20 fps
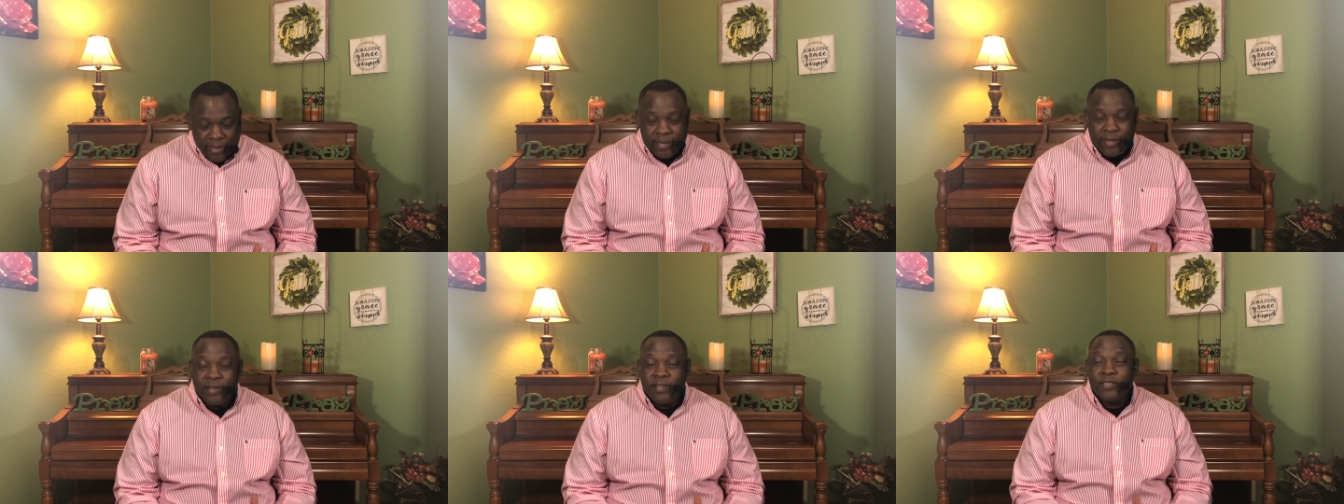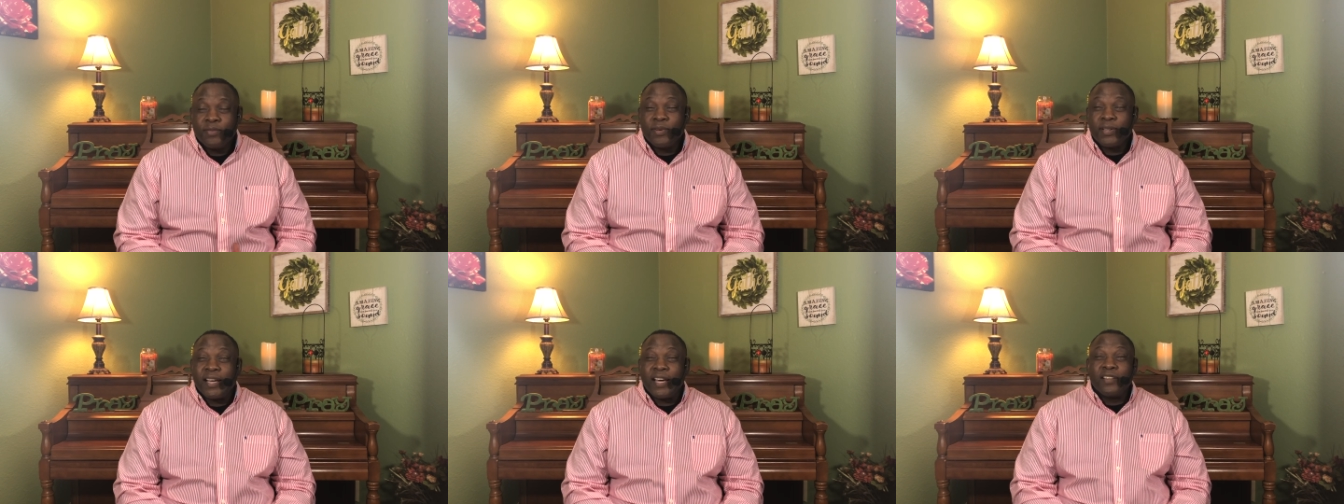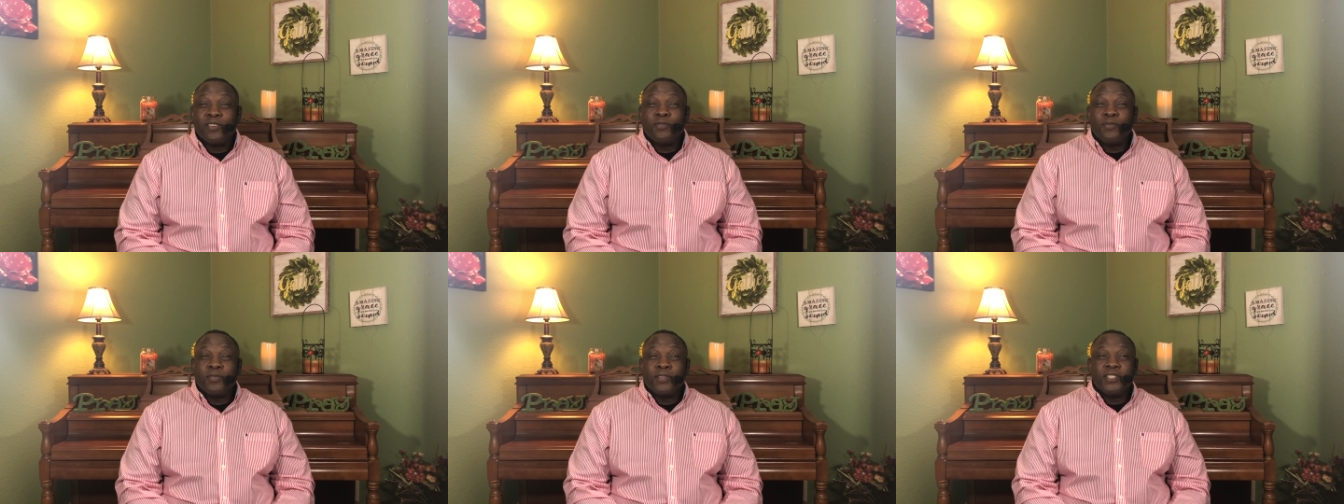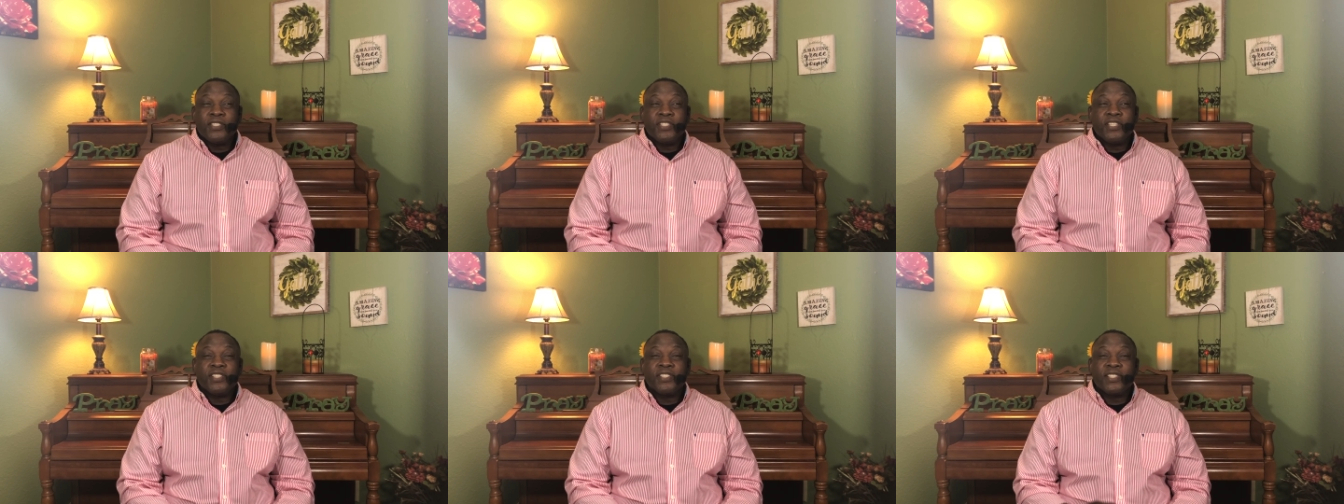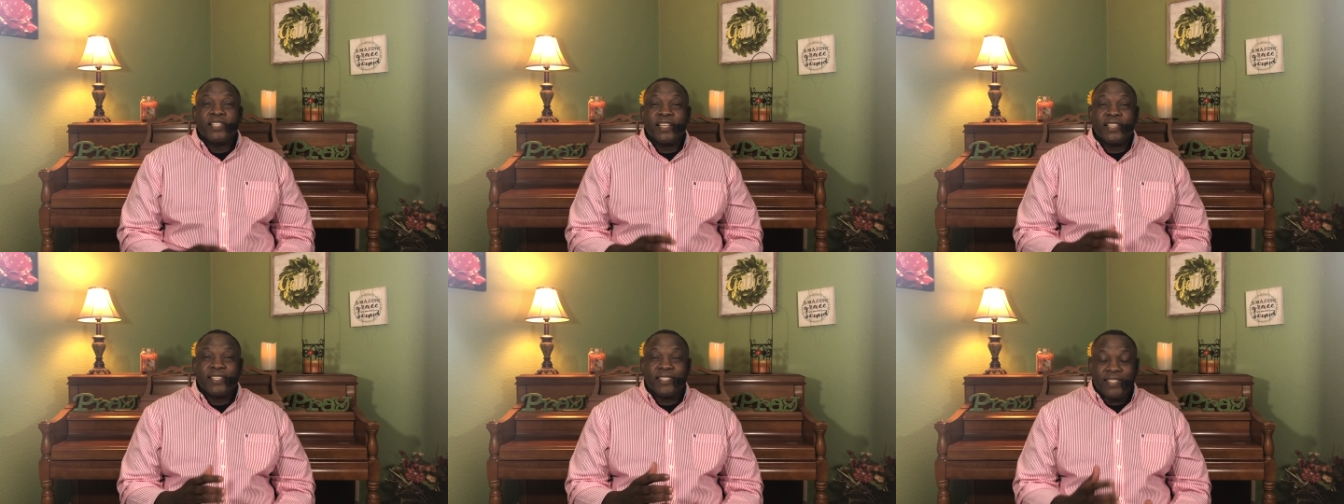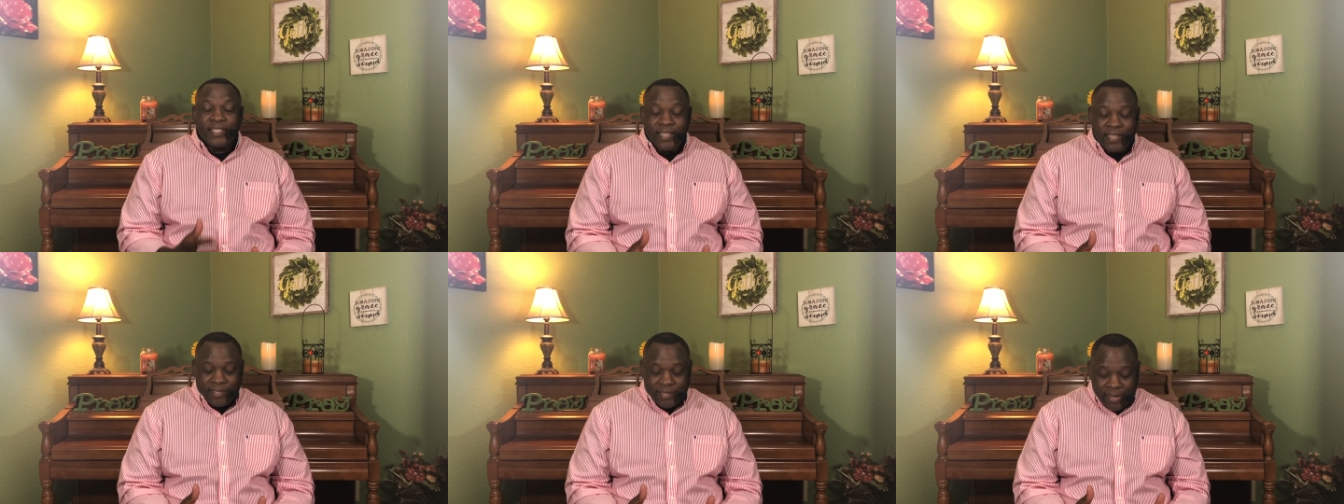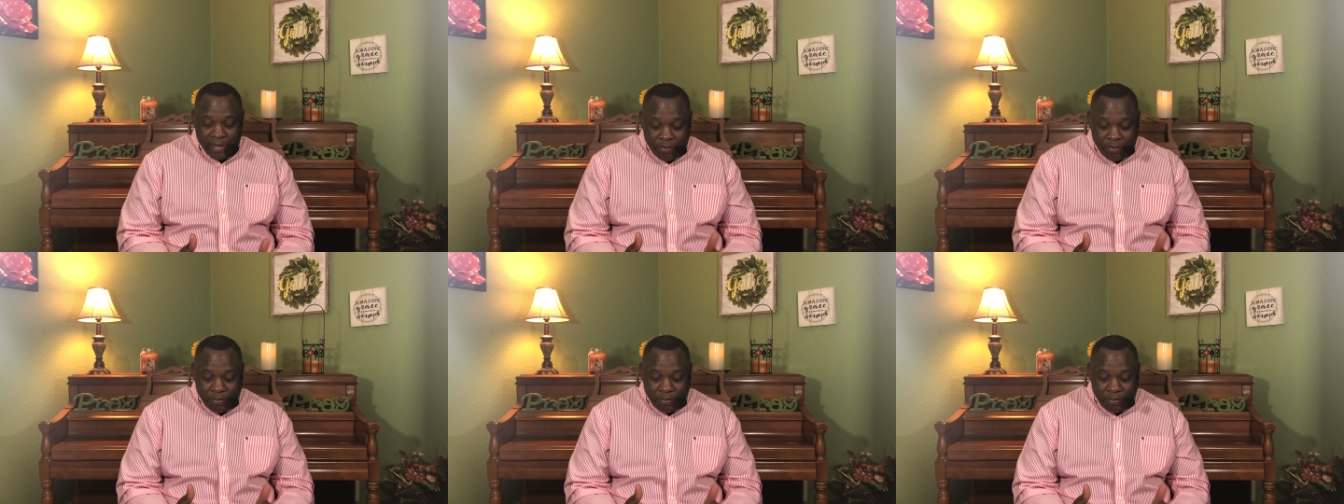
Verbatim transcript: In other words, I don't want to just exist.